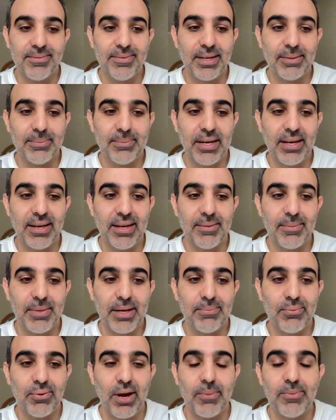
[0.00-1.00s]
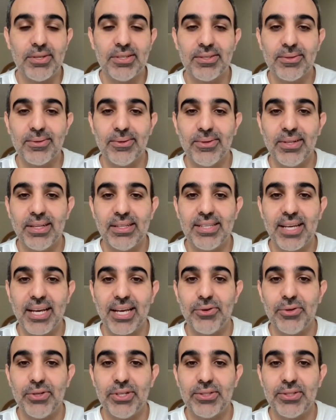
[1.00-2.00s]
my primary school and
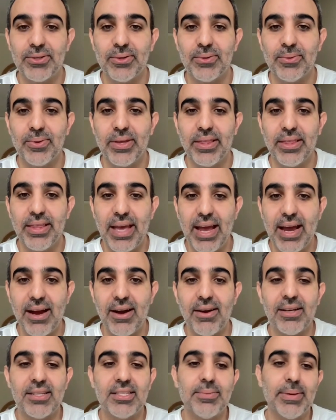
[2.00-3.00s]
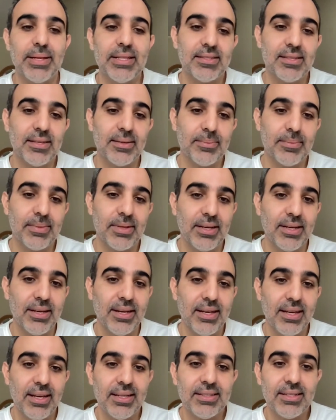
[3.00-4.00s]
secondary school were there. I spent some
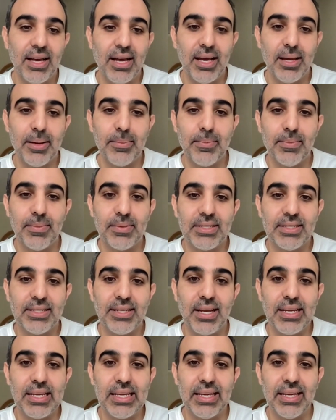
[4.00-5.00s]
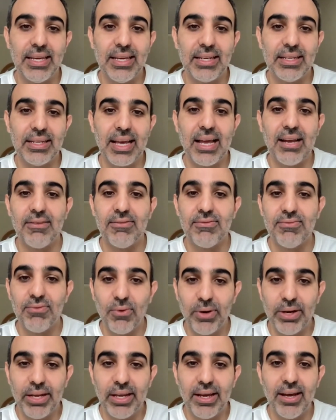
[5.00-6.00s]
time studying in
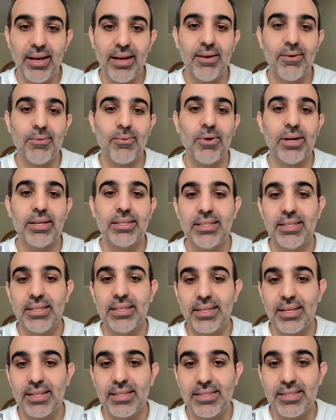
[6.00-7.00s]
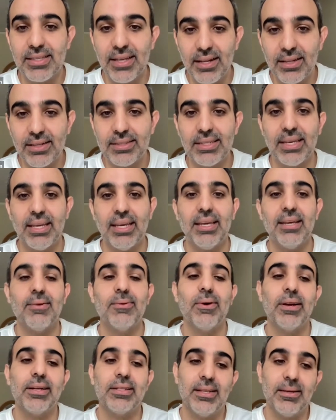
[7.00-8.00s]
California, worked in consulting,
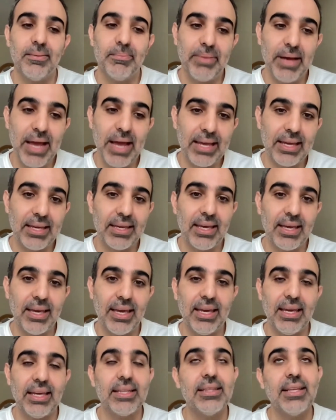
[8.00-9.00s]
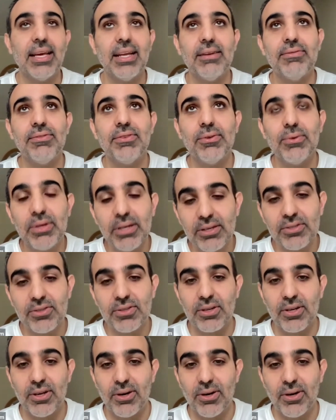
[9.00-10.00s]
worked in banking, and then a few years
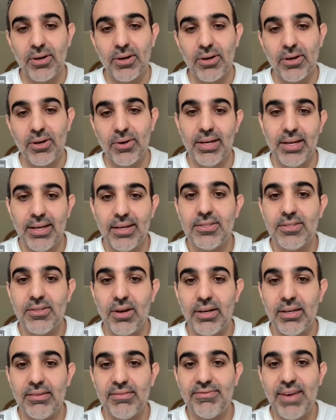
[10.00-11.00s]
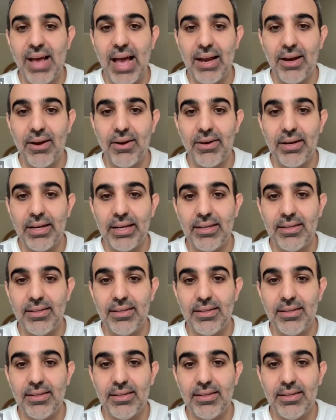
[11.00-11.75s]
ago started VALR